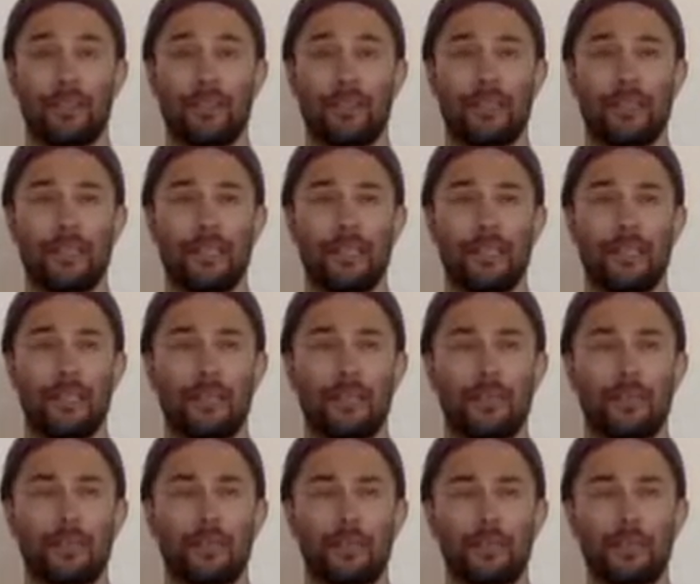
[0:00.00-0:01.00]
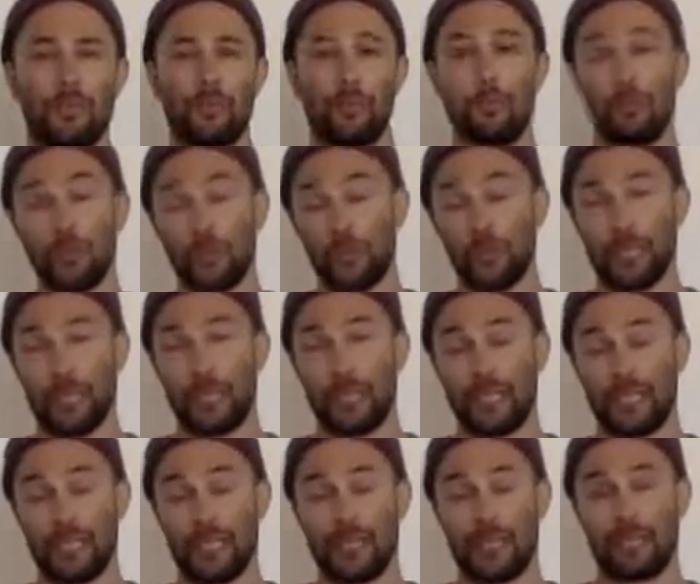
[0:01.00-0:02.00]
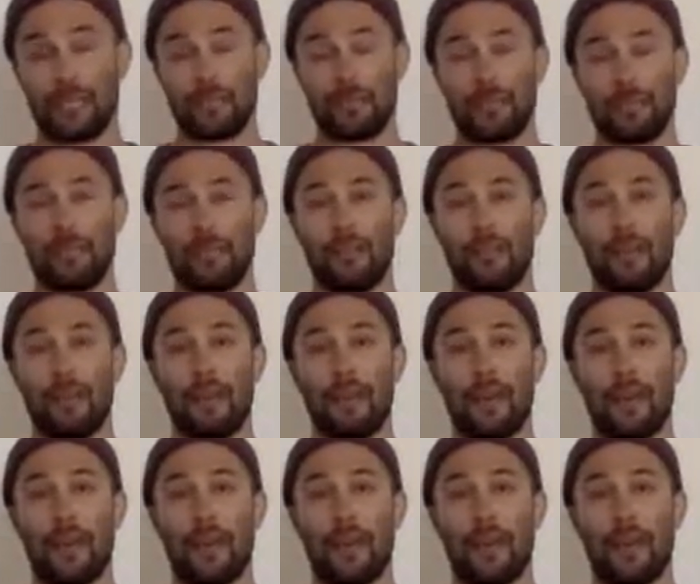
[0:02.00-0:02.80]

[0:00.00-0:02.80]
it was rooted in something called the